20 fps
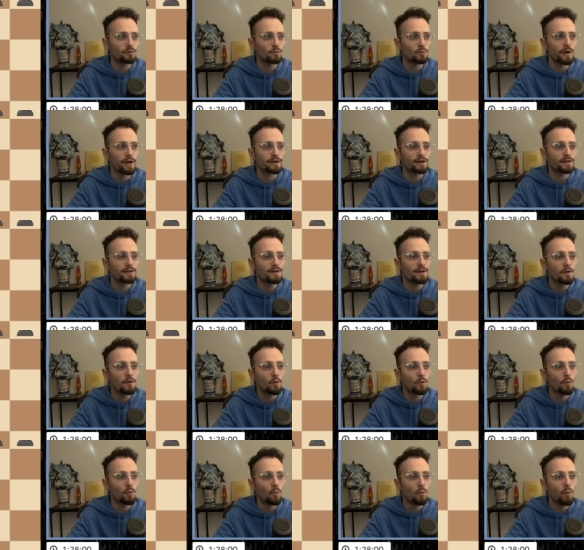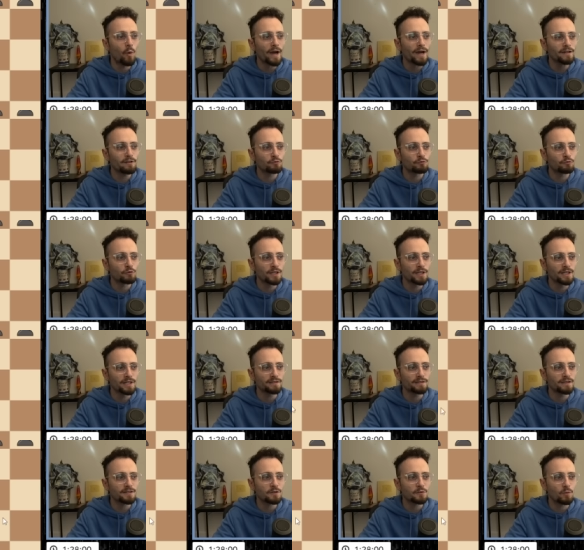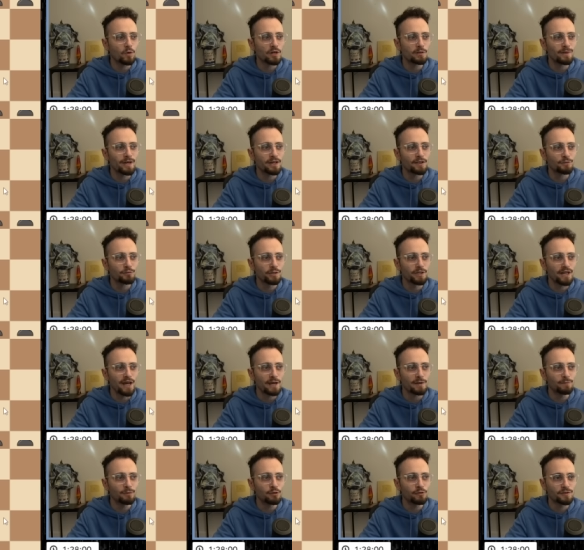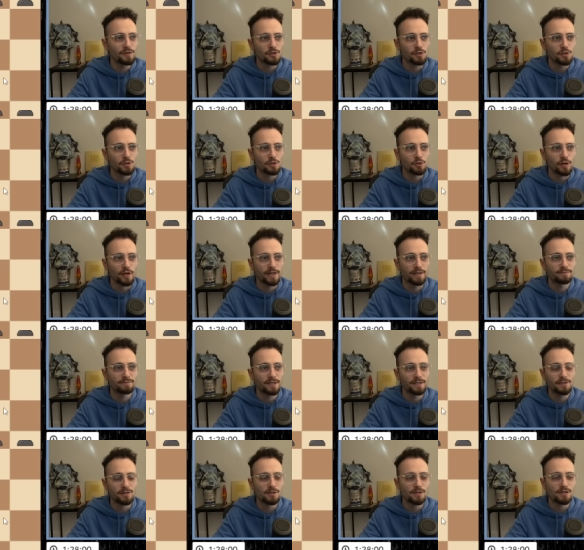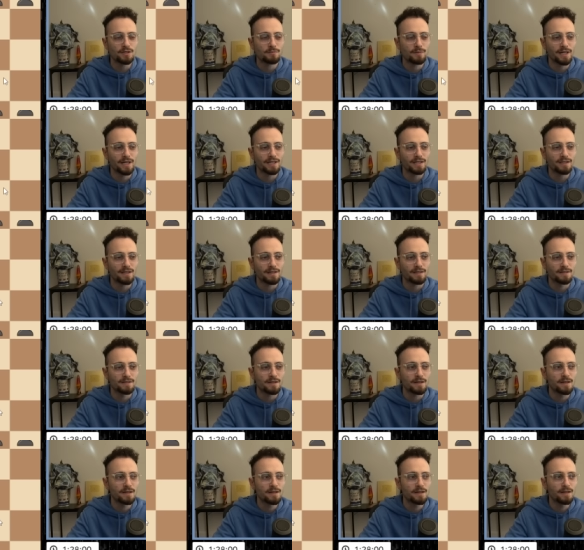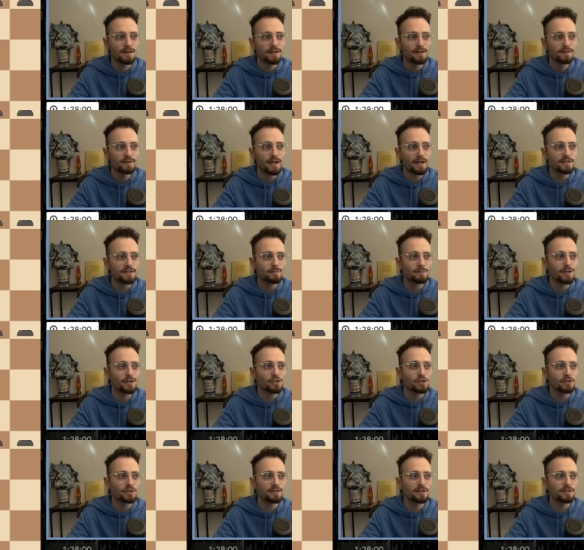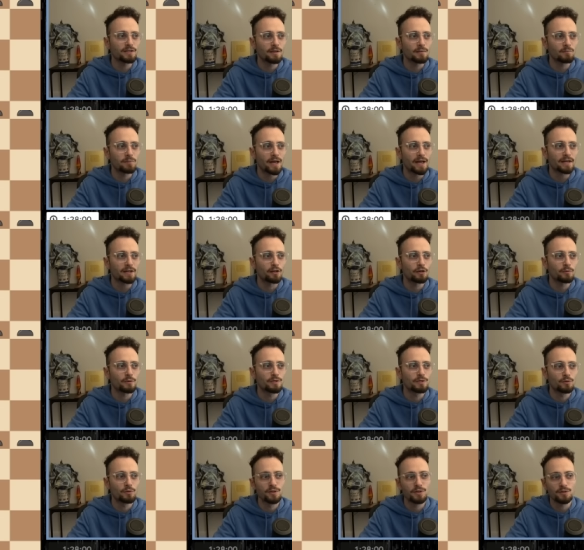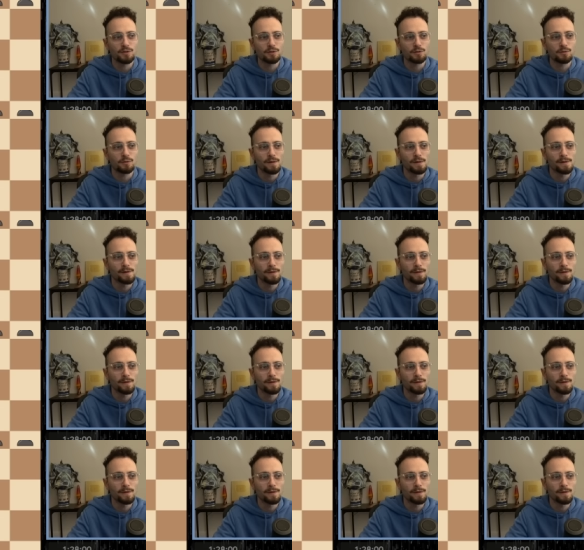where white really doesn't want to make three knight moves and just trade. That just doesn't make any sense. Not to mention that then black can always do this too.